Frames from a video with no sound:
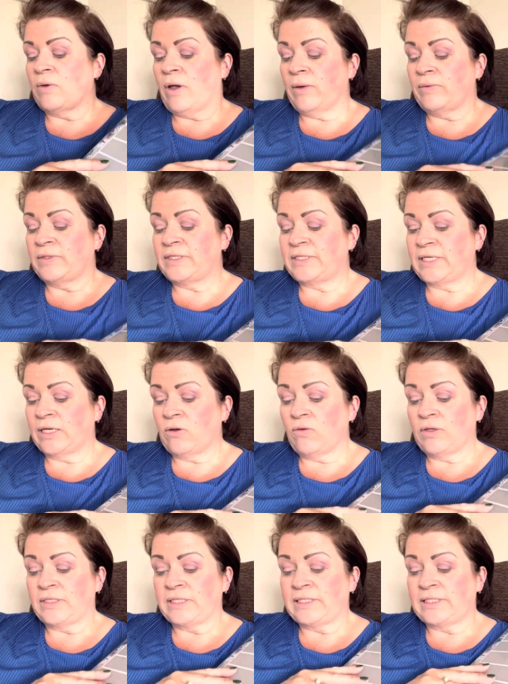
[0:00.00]
I will stick all
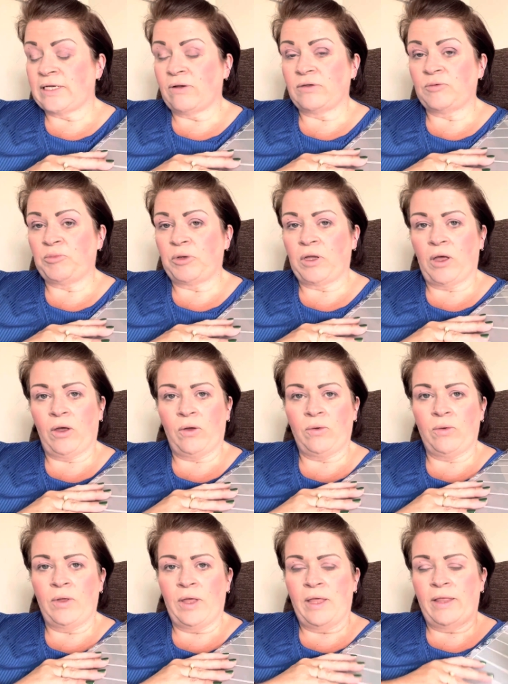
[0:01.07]
the details below.